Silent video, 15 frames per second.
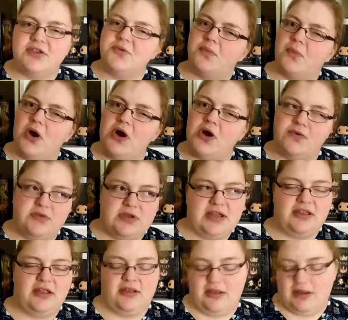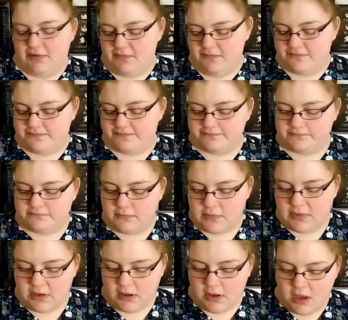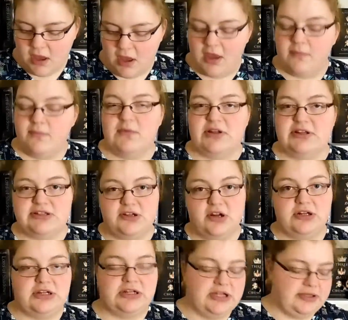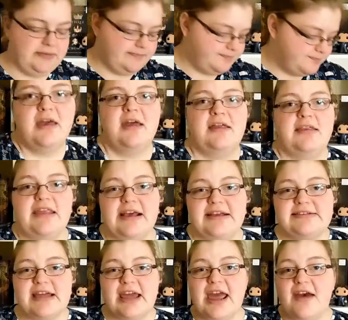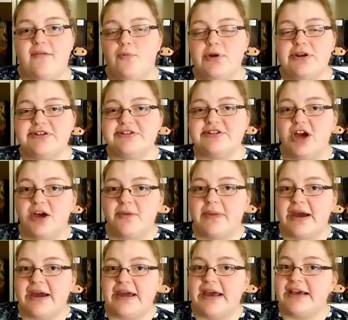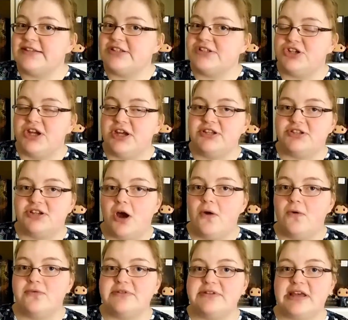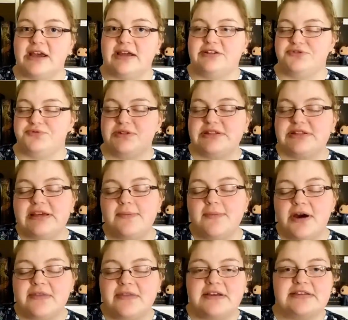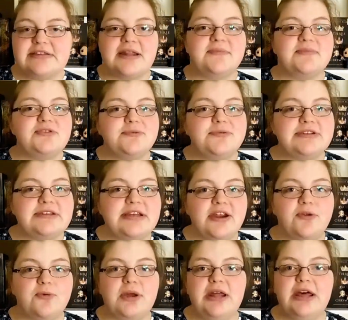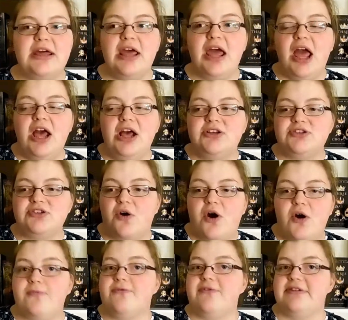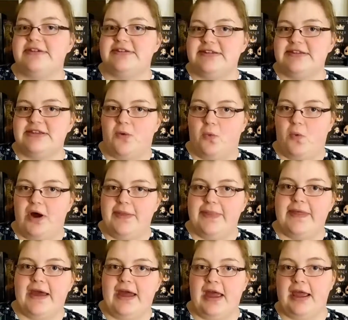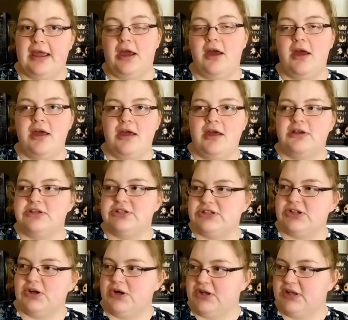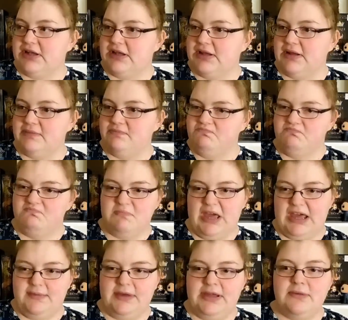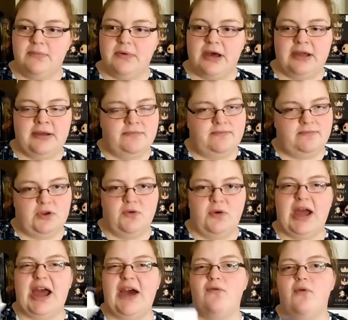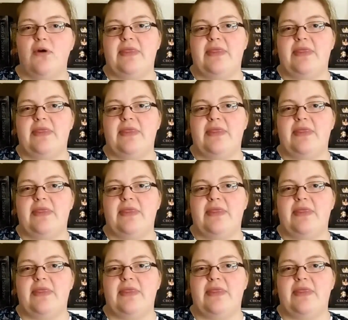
Tomorrow, technically. I'm going to start tonight. Next I have Winter Song by S.J. Jones. I just recently bought this and I'm super excited to read it. So hopefully this is the one that I start maybe, but I do have